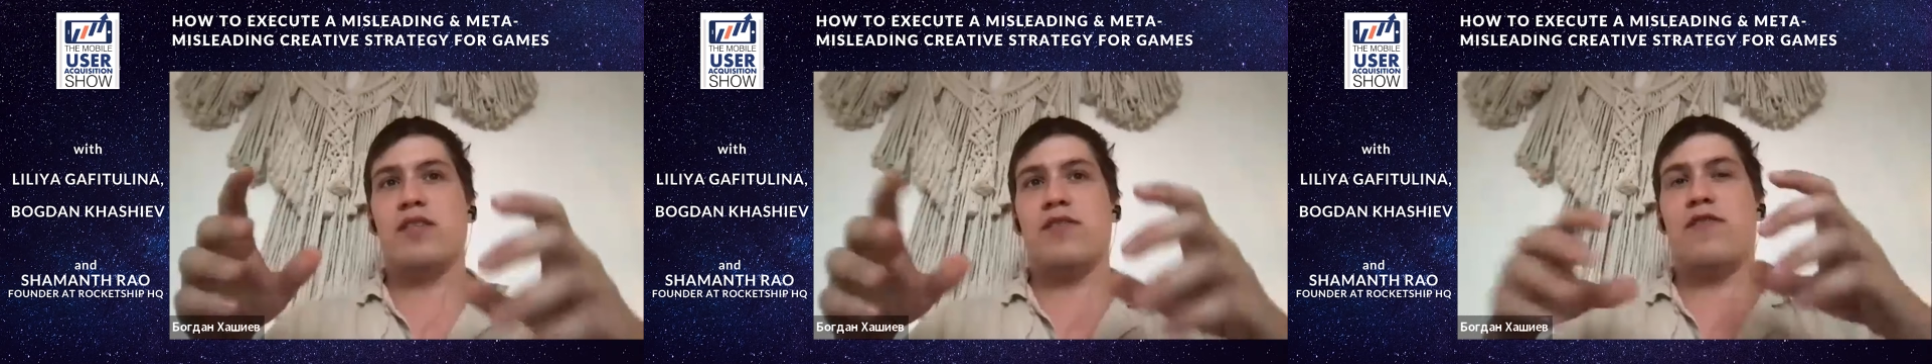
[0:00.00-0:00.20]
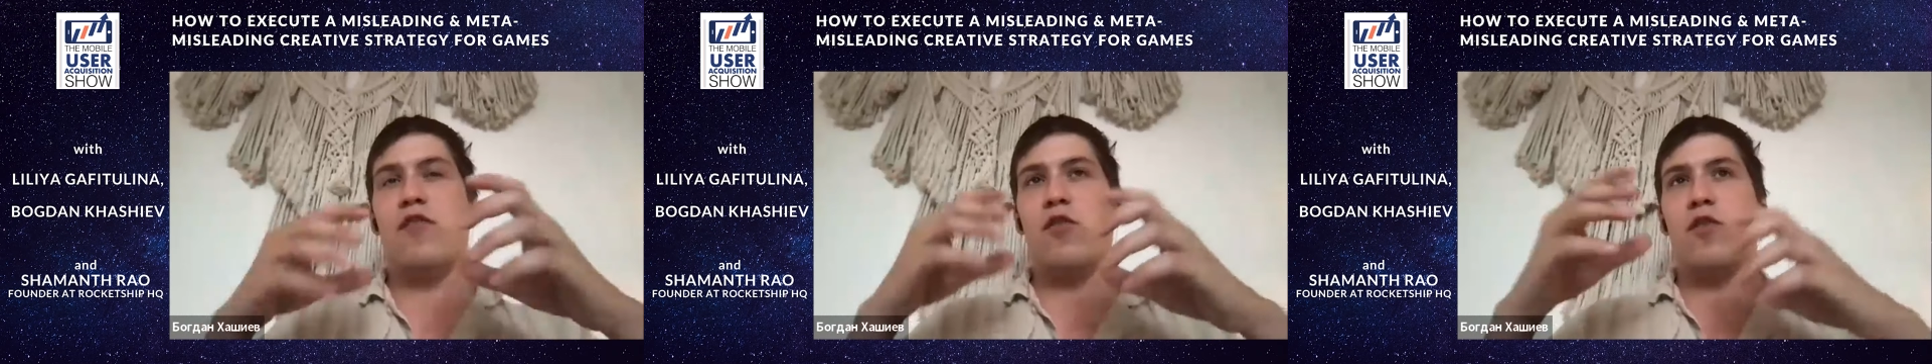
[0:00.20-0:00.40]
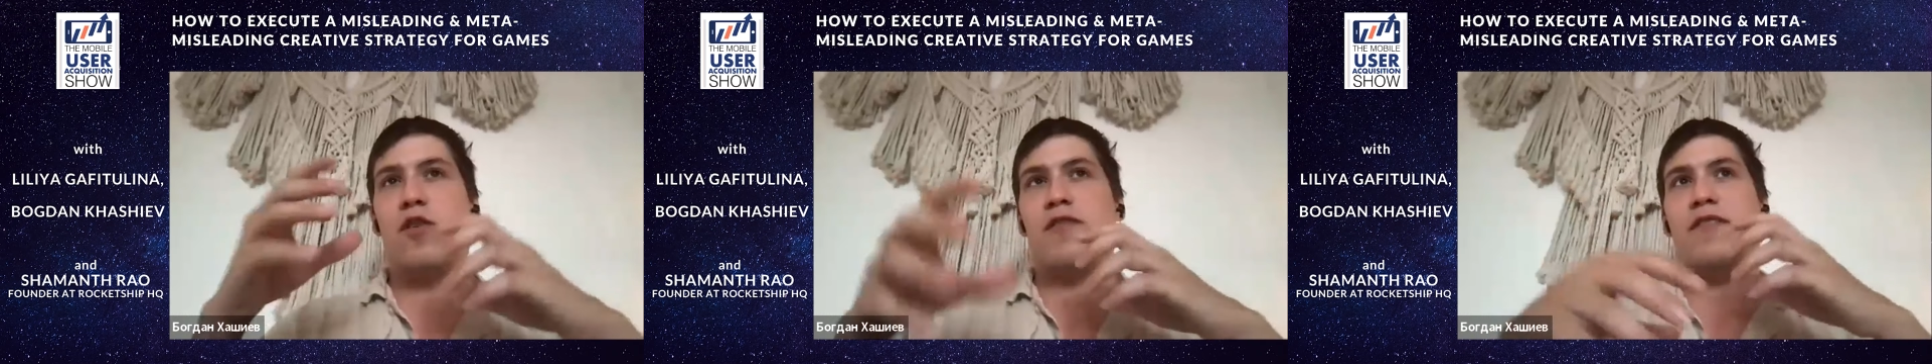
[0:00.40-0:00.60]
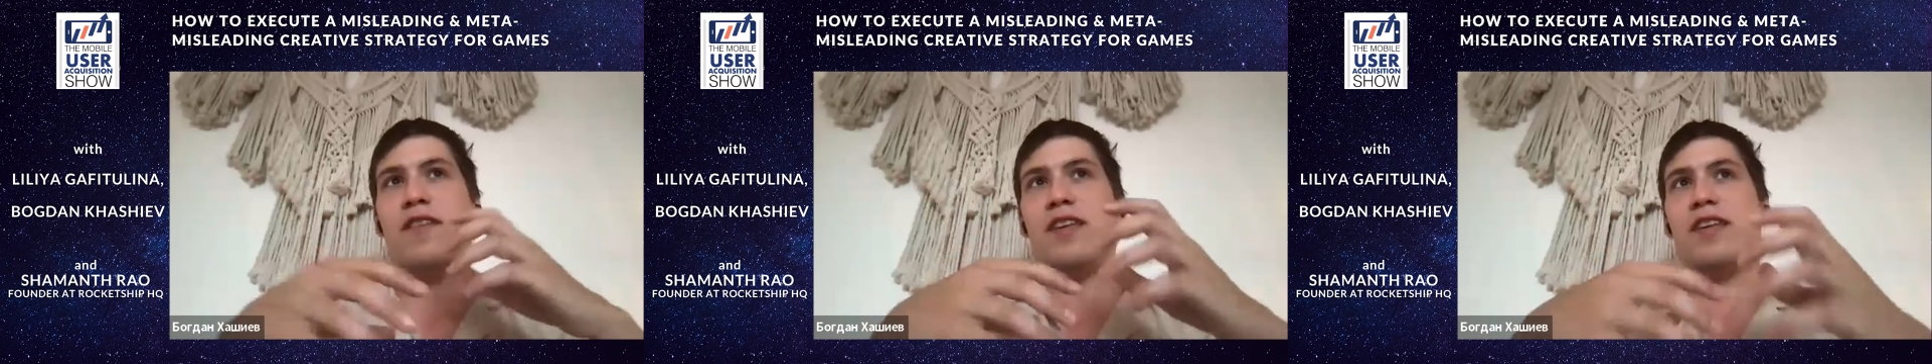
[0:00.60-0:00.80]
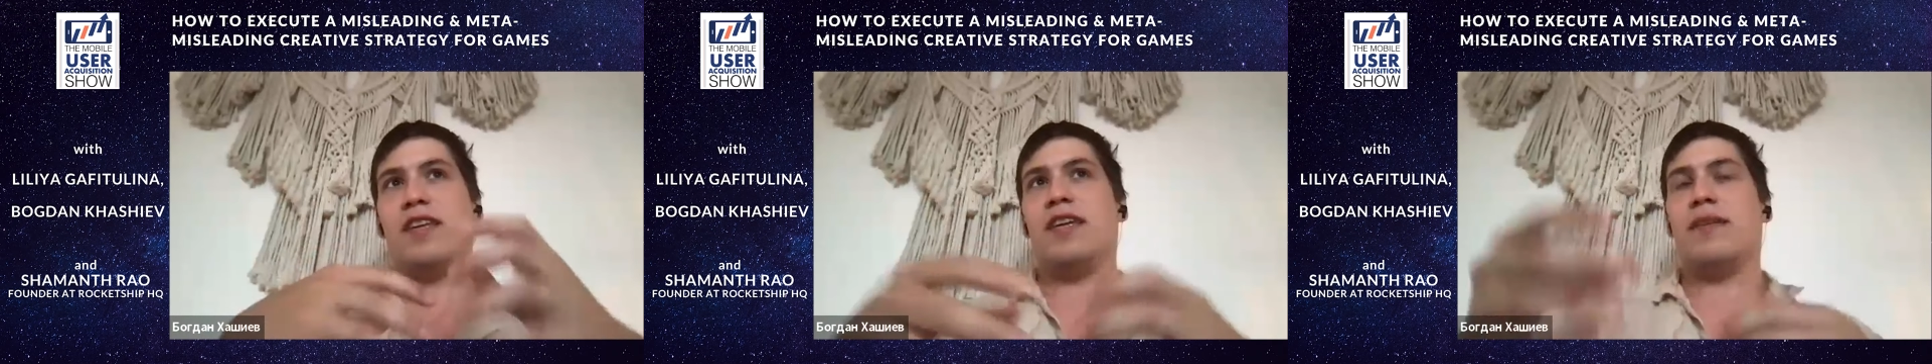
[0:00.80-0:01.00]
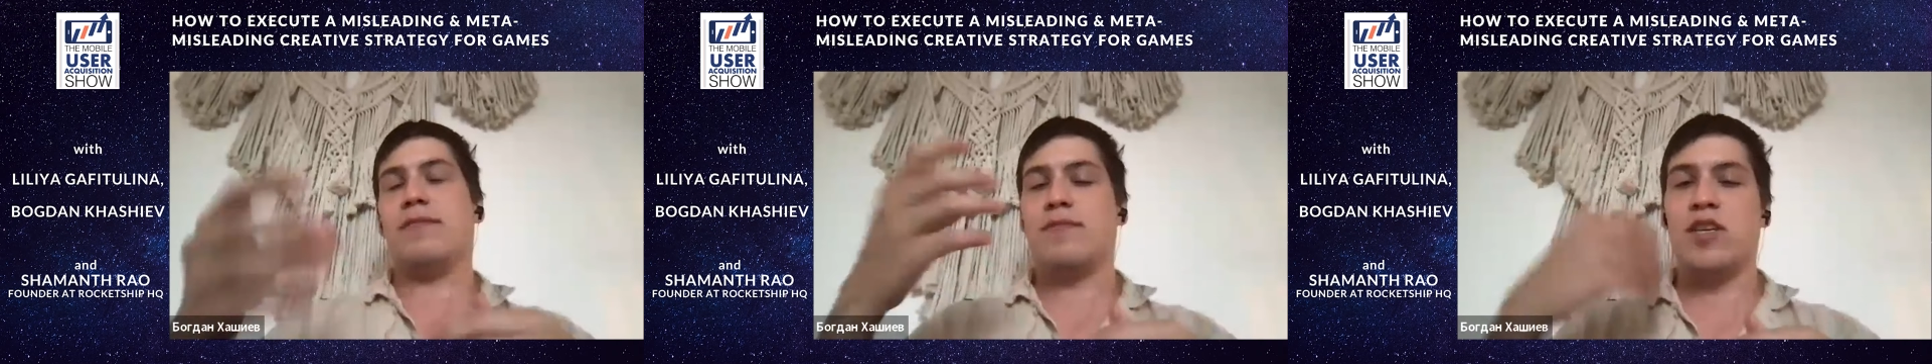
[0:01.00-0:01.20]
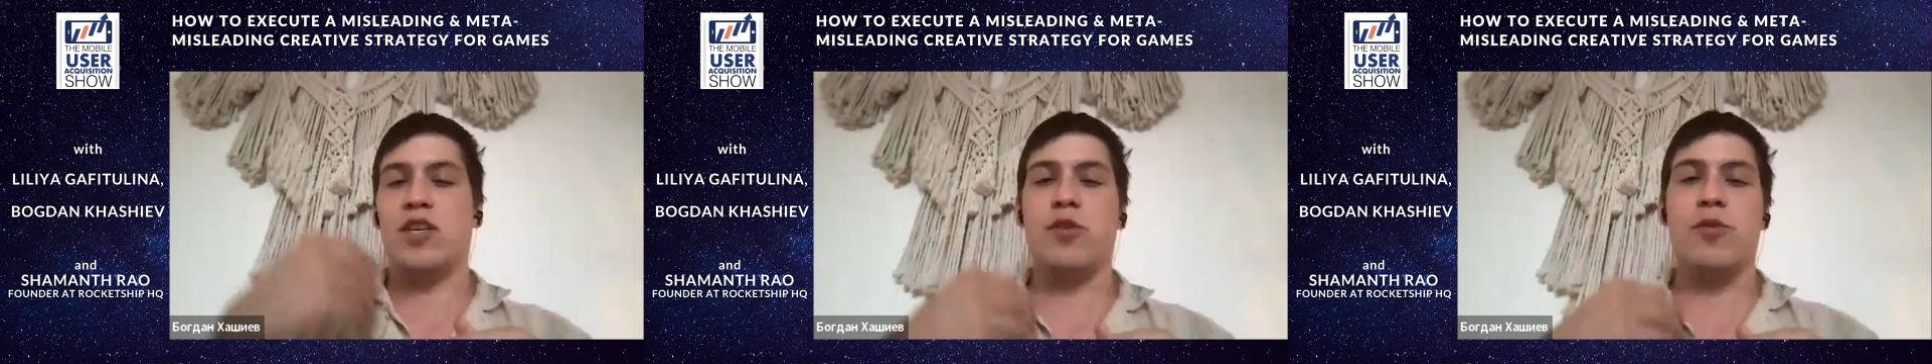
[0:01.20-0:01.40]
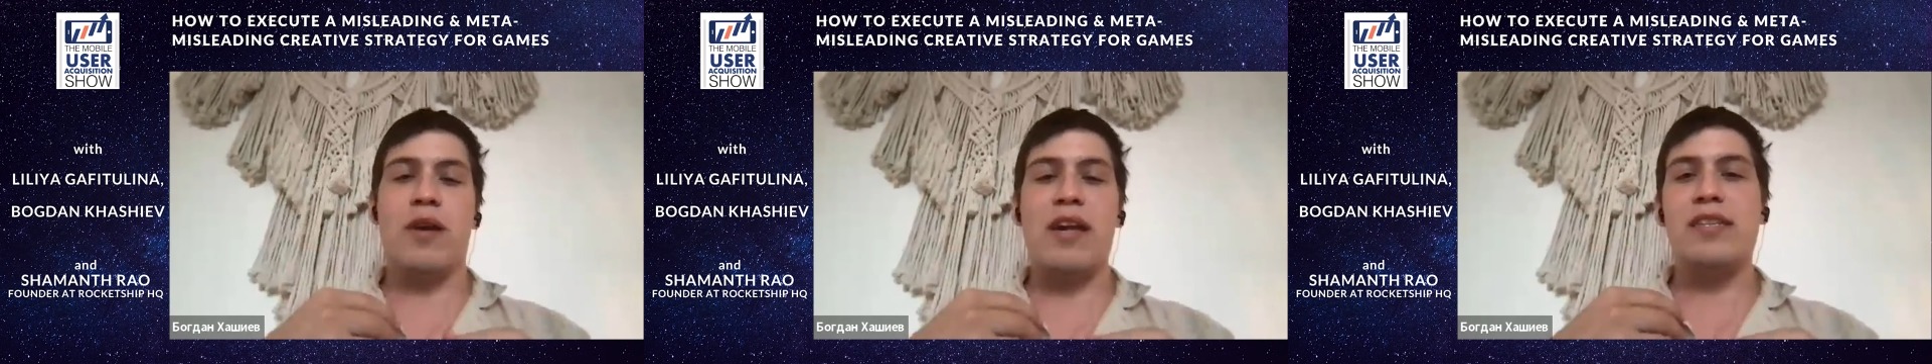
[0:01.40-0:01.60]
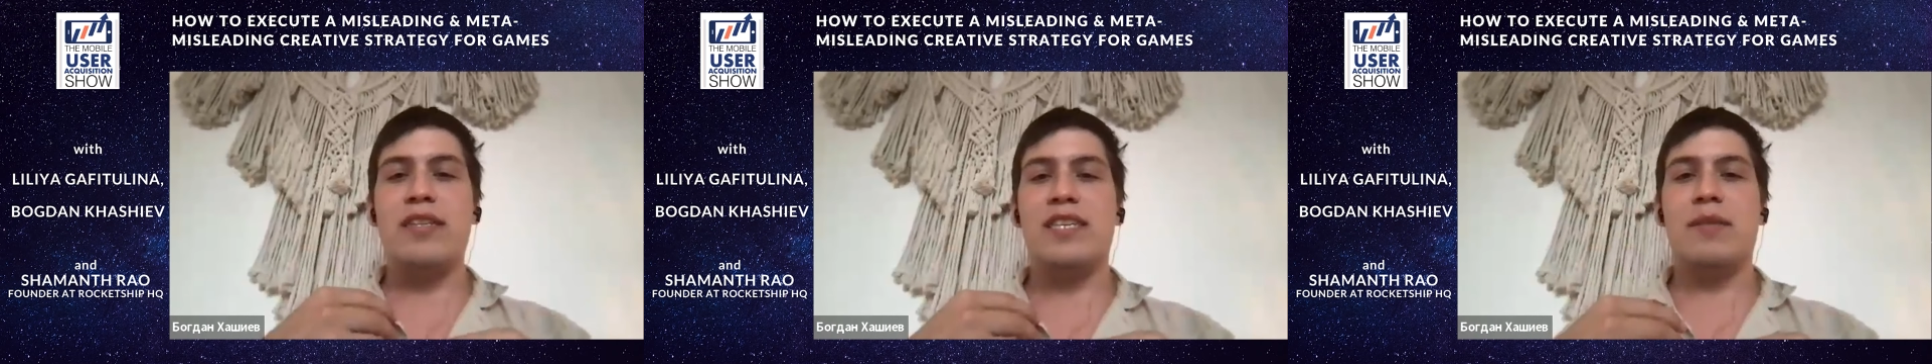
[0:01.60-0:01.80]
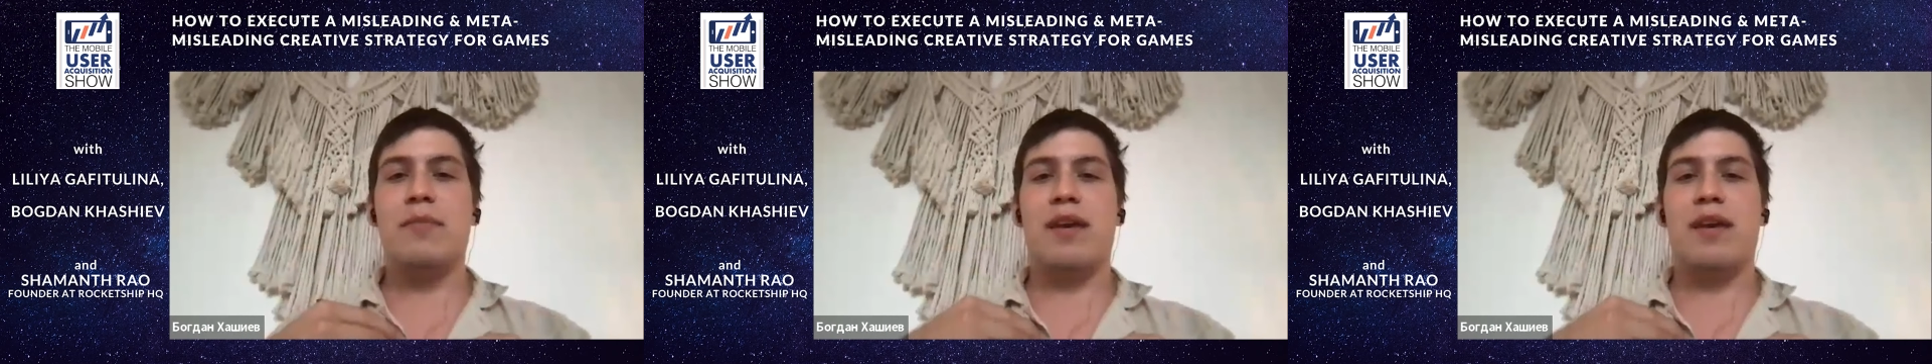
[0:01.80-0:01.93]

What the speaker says: for the UA team